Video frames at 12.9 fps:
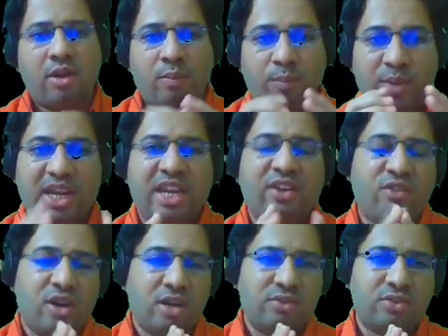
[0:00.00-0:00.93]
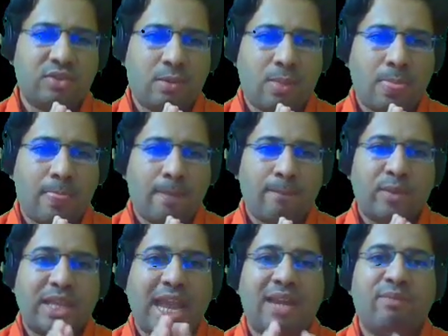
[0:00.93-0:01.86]
Many verbs
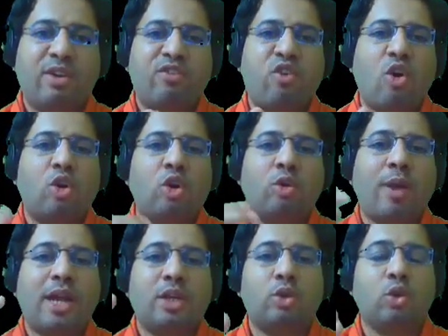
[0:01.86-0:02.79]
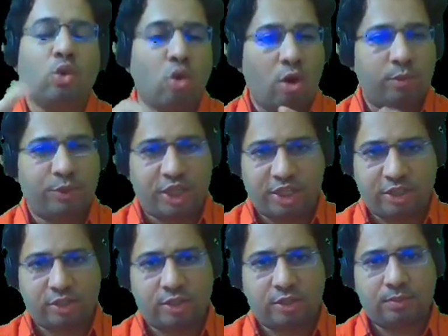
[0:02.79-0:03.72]
can be followed by two
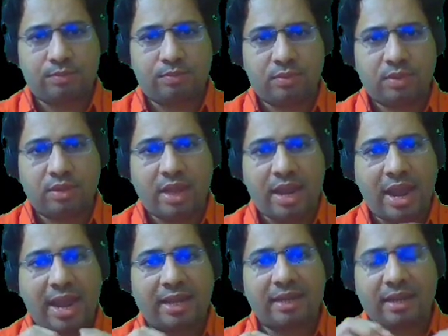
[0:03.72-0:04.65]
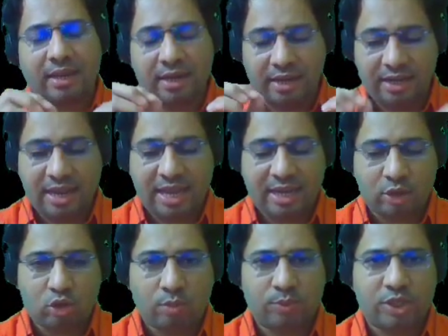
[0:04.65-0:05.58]
objects, an
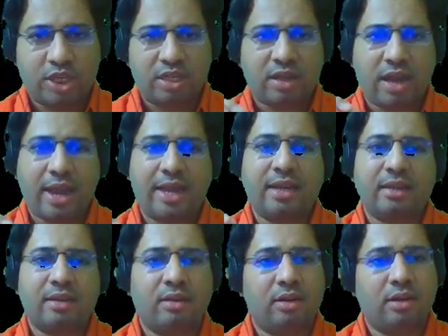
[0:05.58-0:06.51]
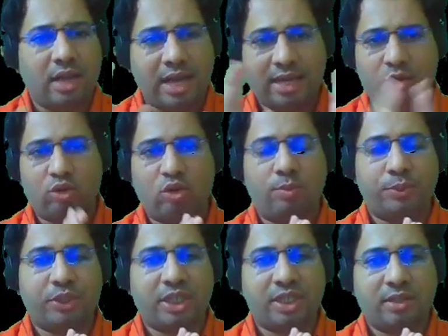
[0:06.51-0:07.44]
indirect object and a direct
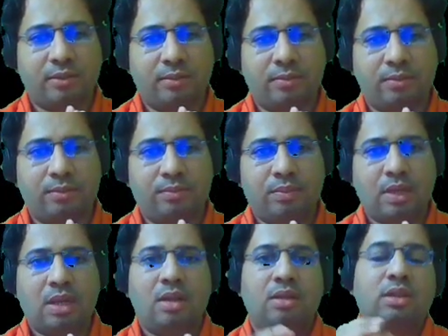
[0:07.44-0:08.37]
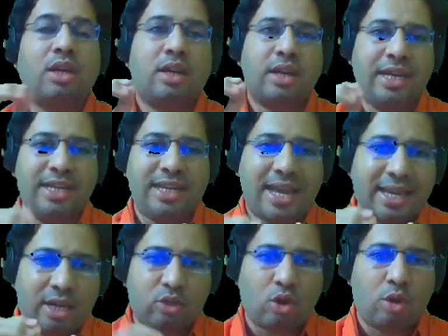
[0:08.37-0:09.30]
object. The
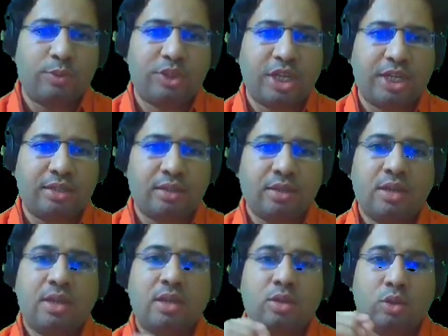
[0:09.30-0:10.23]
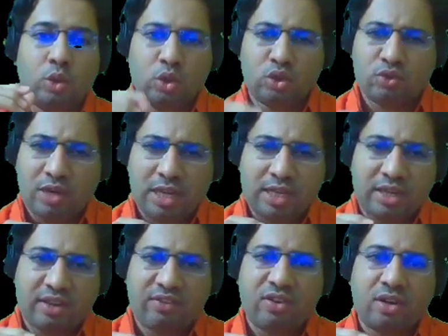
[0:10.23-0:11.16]
indirect object usually
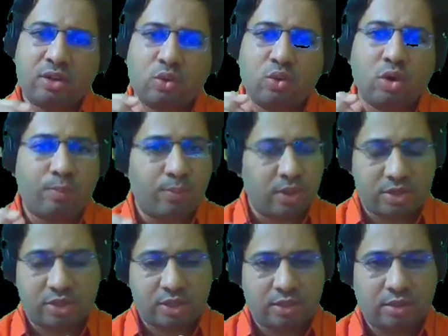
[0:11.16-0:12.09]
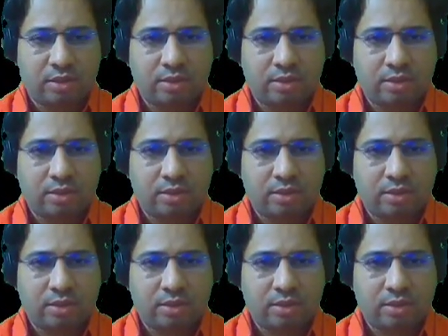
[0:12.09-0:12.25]
refer to a person